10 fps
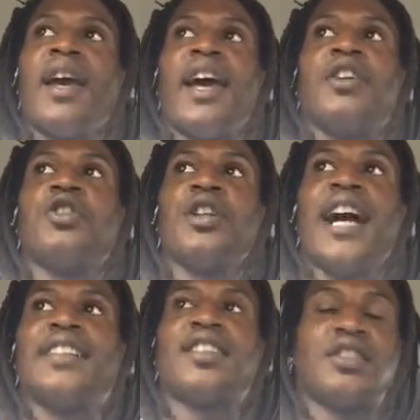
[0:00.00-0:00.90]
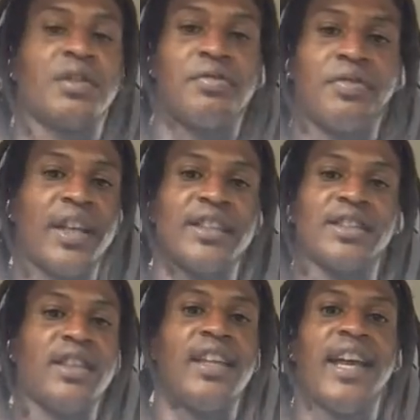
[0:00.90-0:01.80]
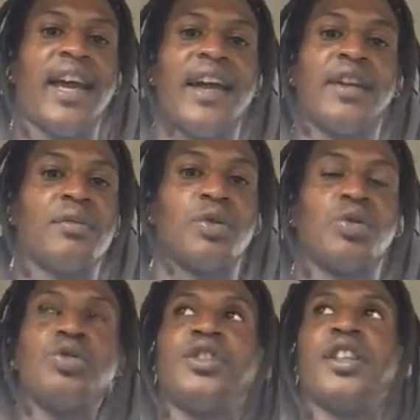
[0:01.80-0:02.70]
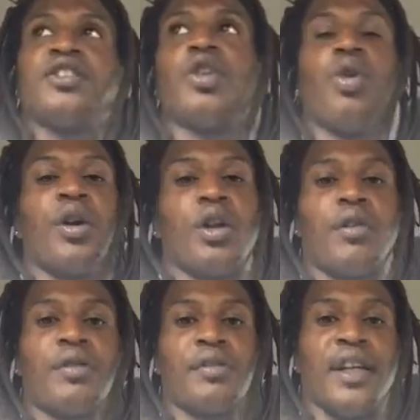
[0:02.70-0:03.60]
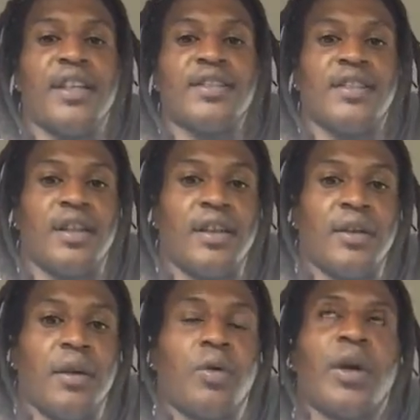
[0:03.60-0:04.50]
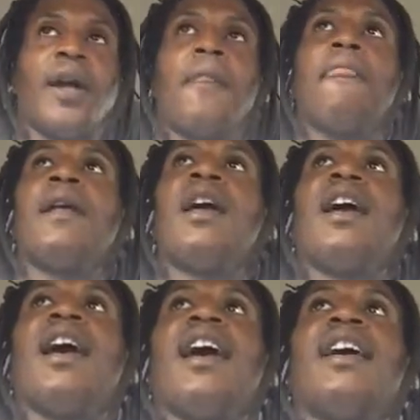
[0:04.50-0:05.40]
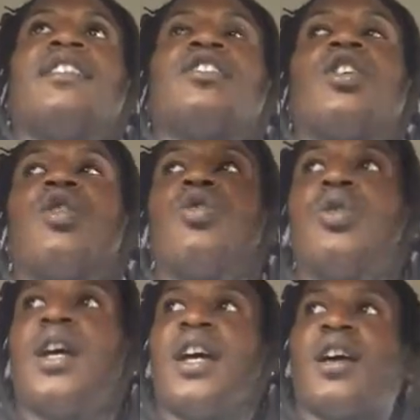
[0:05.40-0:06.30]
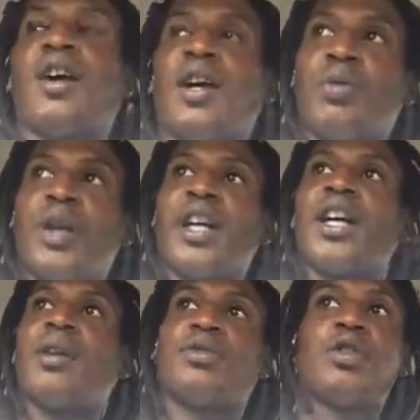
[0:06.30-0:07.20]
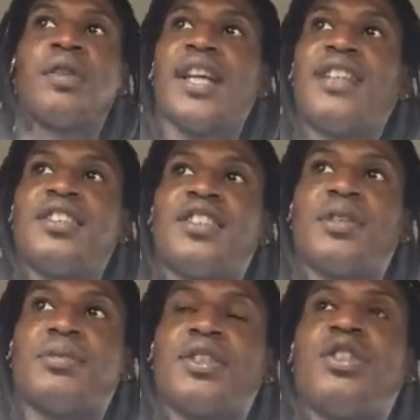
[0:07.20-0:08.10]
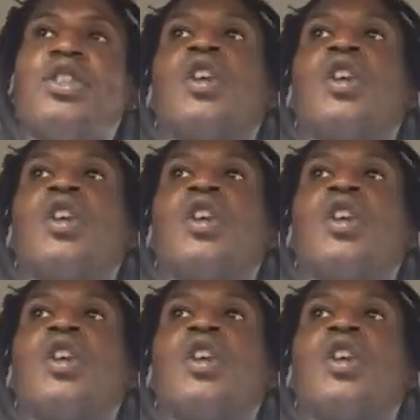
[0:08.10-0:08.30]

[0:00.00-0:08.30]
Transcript: And you're not just a fleshly animal who's just going off of instinct, okay? And so when it comes to relationships, you